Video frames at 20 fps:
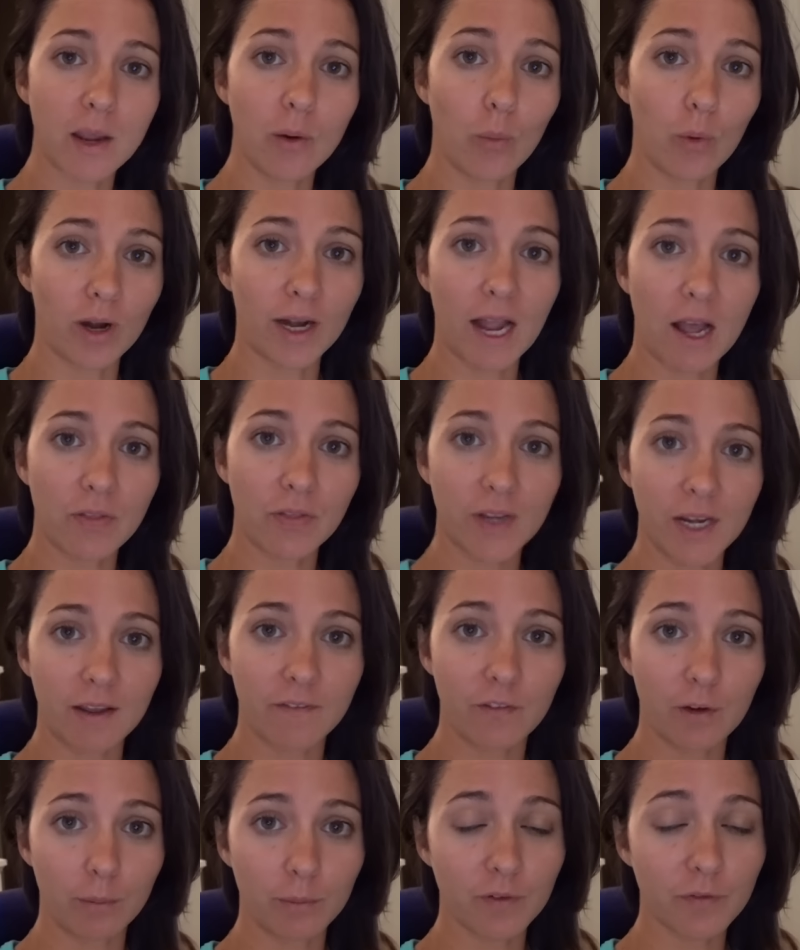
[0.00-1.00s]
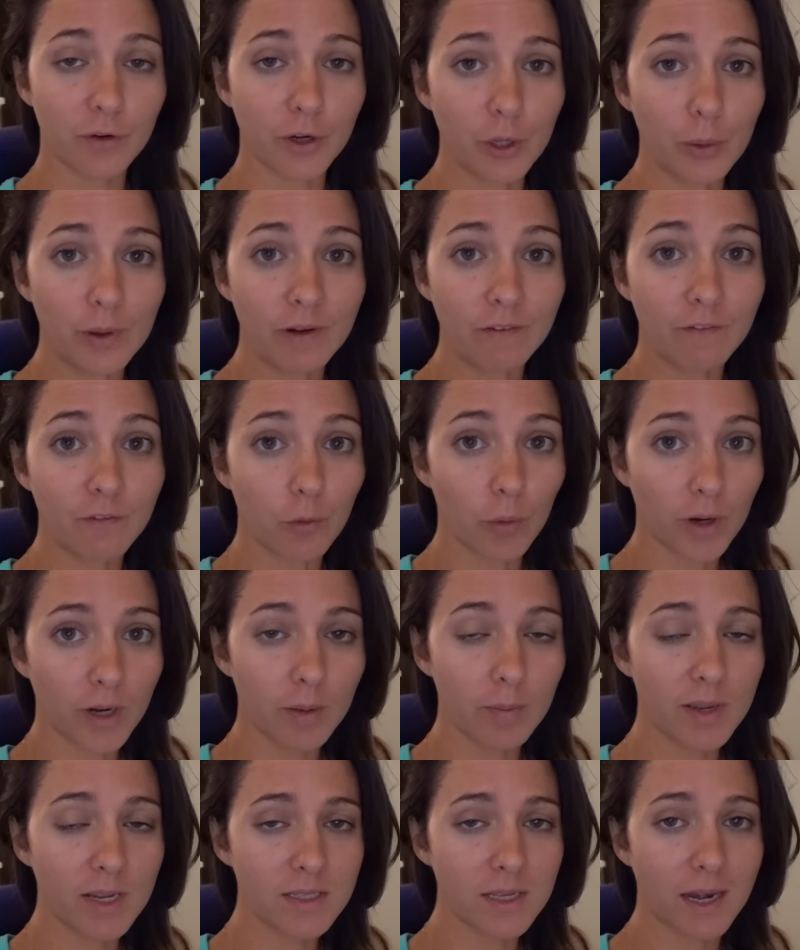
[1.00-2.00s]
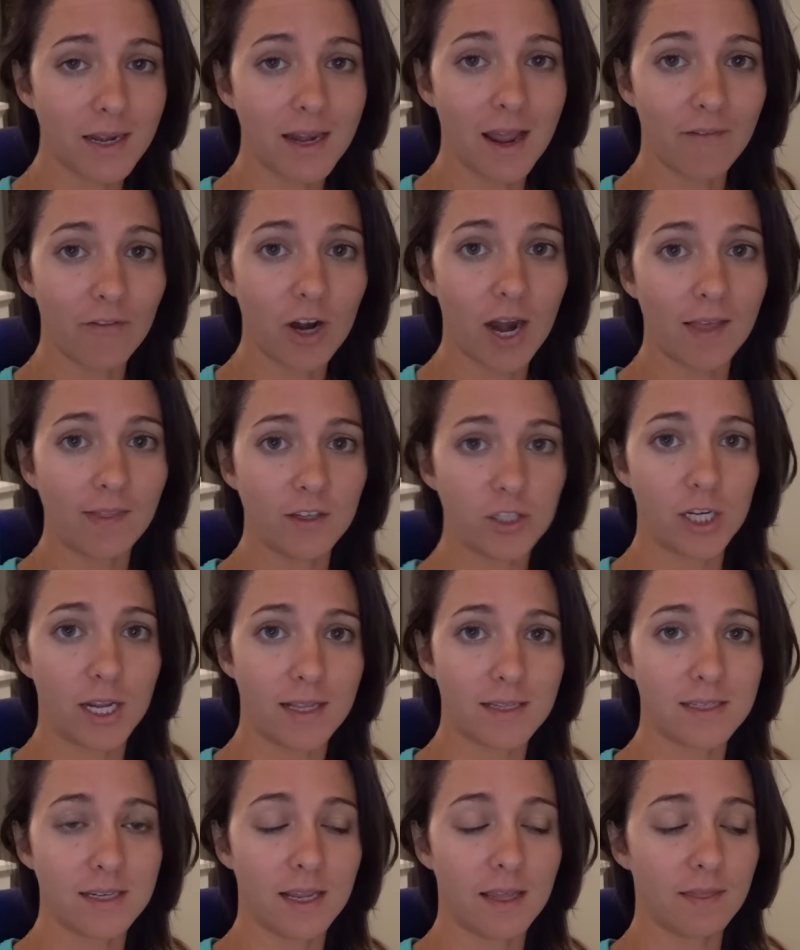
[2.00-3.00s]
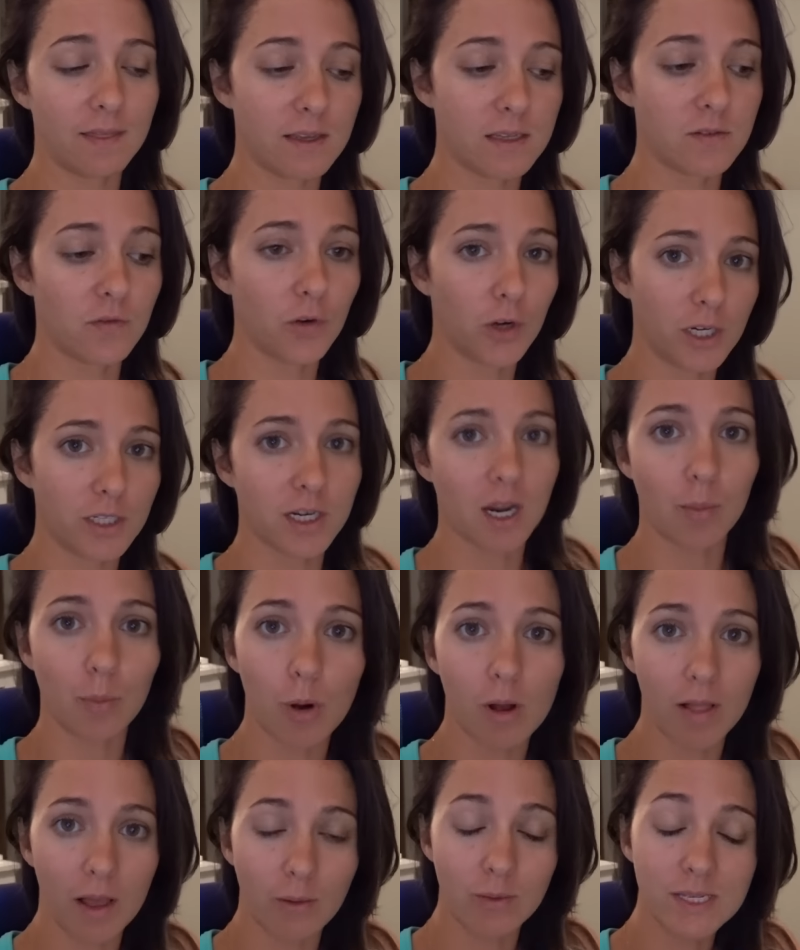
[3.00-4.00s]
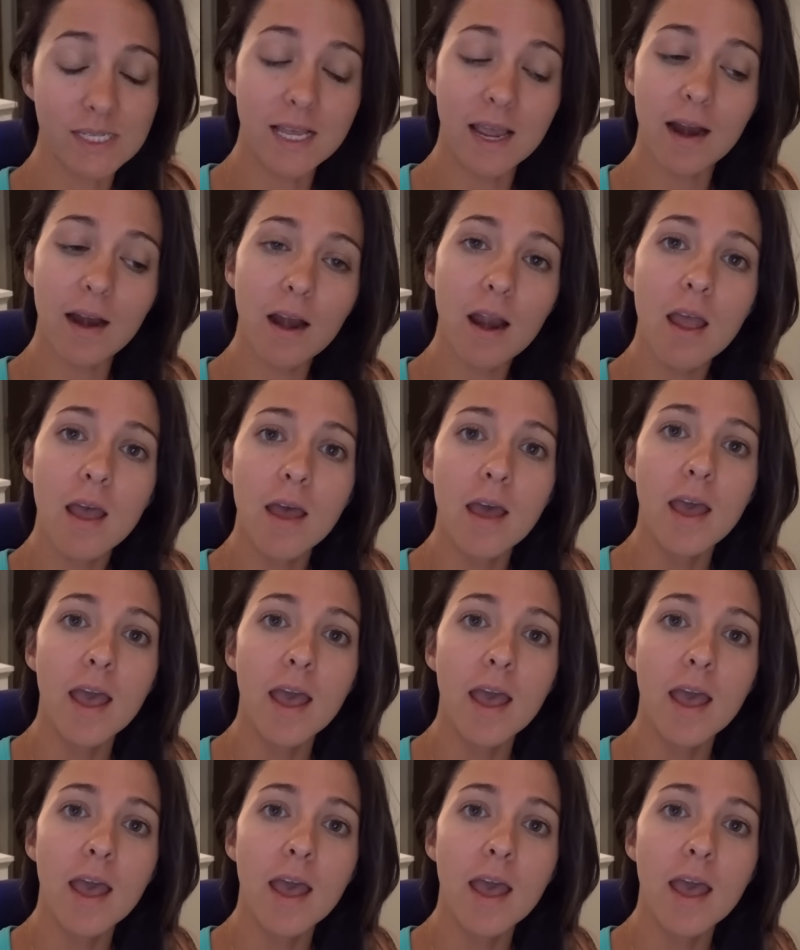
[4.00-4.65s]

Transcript: a workout that I filmed for you in Florida because I never had the chance to get this footage up while I was there,